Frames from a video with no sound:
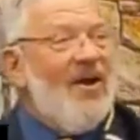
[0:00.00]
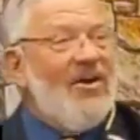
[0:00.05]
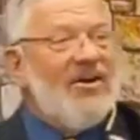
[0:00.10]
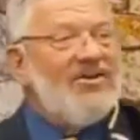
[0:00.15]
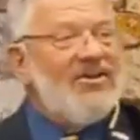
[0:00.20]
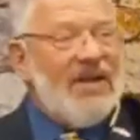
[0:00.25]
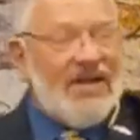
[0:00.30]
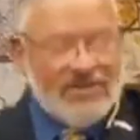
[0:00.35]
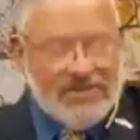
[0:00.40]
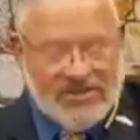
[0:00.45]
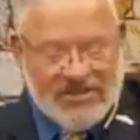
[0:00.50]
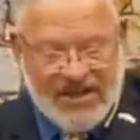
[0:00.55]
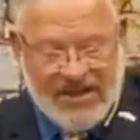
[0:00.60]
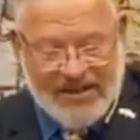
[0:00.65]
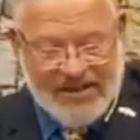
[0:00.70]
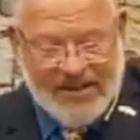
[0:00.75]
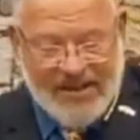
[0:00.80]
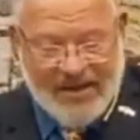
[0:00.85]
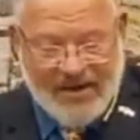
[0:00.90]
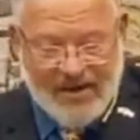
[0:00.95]
not saying
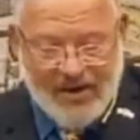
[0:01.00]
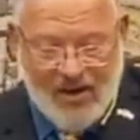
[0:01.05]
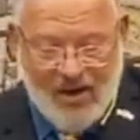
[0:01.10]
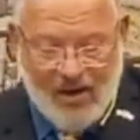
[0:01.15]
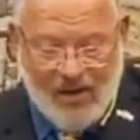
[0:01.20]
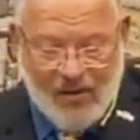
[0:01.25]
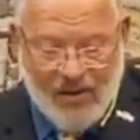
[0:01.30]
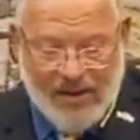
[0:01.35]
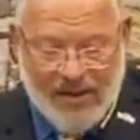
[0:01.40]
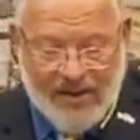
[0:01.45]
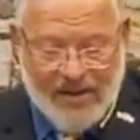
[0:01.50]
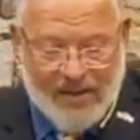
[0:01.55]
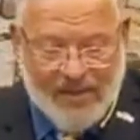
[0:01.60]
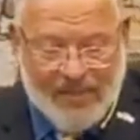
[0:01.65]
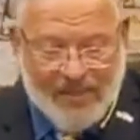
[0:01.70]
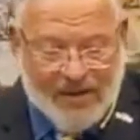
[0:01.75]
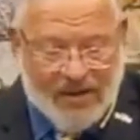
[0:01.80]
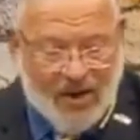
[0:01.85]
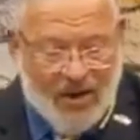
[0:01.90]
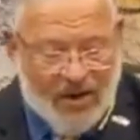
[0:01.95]
that at all.
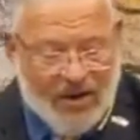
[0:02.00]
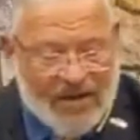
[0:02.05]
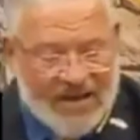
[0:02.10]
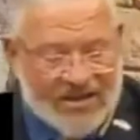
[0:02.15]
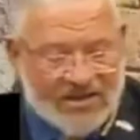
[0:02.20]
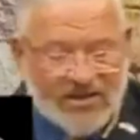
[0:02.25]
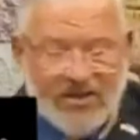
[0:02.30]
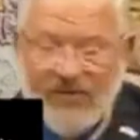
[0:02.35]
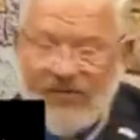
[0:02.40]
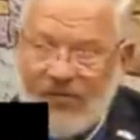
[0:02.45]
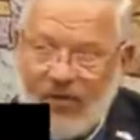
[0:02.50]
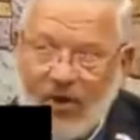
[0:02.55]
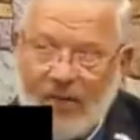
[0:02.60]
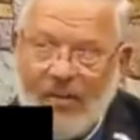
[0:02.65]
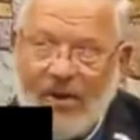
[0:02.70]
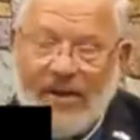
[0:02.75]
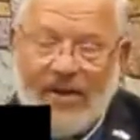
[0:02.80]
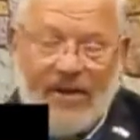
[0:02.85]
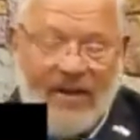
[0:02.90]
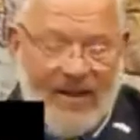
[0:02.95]
No, he is
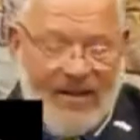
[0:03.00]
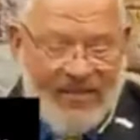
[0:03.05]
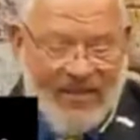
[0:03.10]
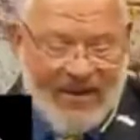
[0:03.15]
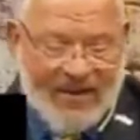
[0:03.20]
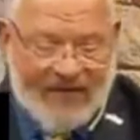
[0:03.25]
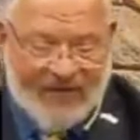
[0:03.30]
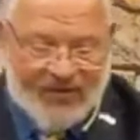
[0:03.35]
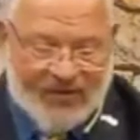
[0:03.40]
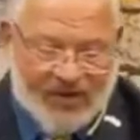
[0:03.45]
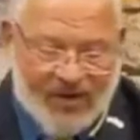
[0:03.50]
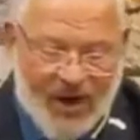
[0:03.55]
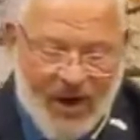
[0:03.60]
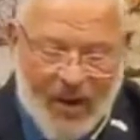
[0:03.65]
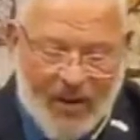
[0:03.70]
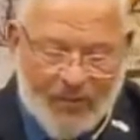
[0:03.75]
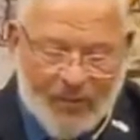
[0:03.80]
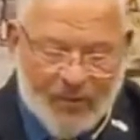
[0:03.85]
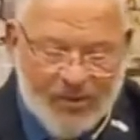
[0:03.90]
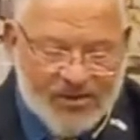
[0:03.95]
affirming that if
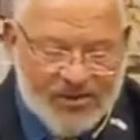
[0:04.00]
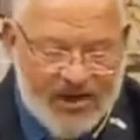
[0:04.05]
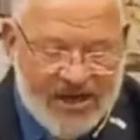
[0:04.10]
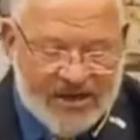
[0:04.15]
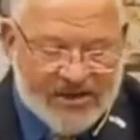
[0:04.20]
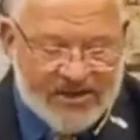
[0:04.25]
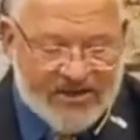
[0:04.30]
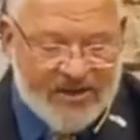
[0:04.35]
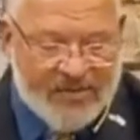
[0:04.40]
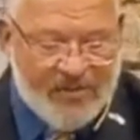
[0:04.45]
God protects him and